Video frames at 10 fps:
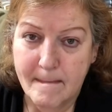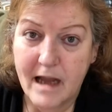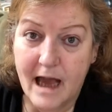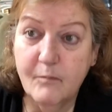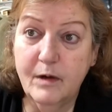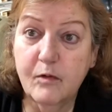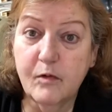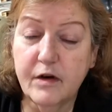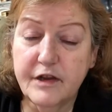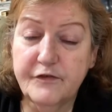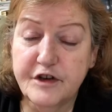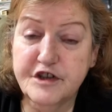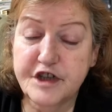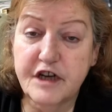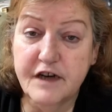And we were one of the first
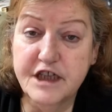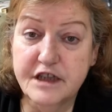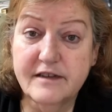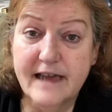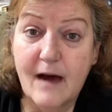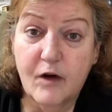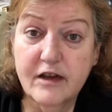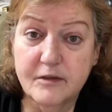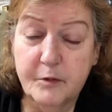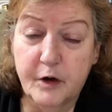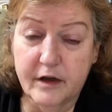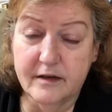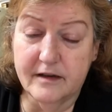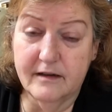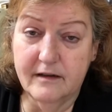generations that was
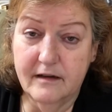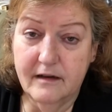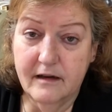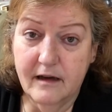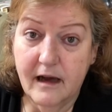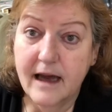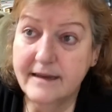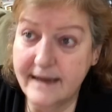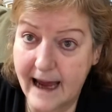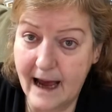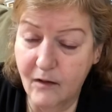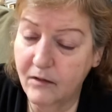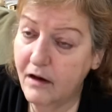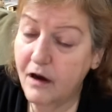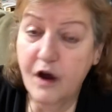spoiled. Now,
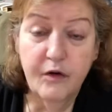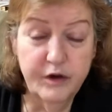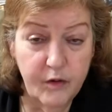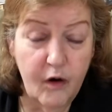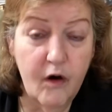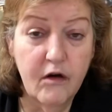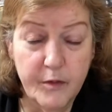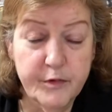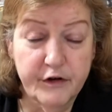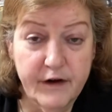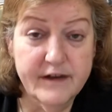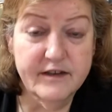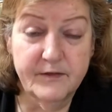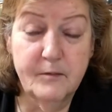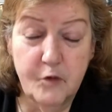you all are
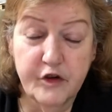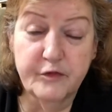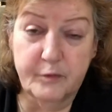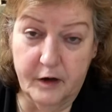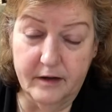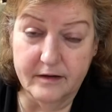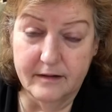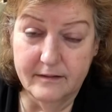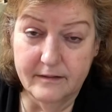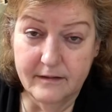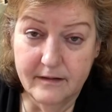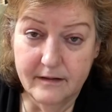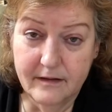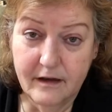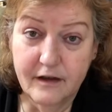progressively more spoiled.
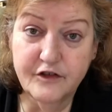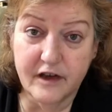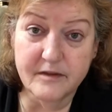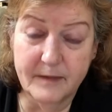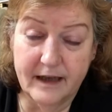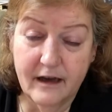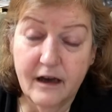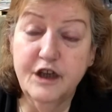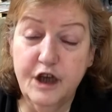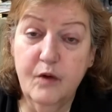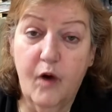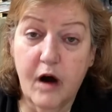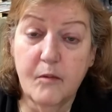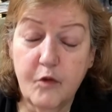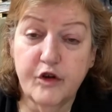Trust me, you are
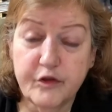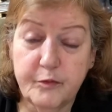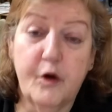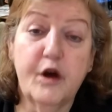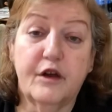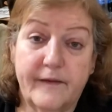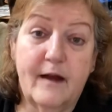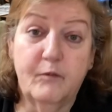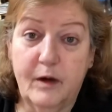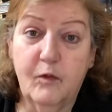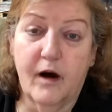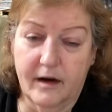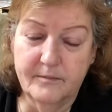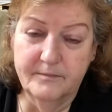more spoiled than we were.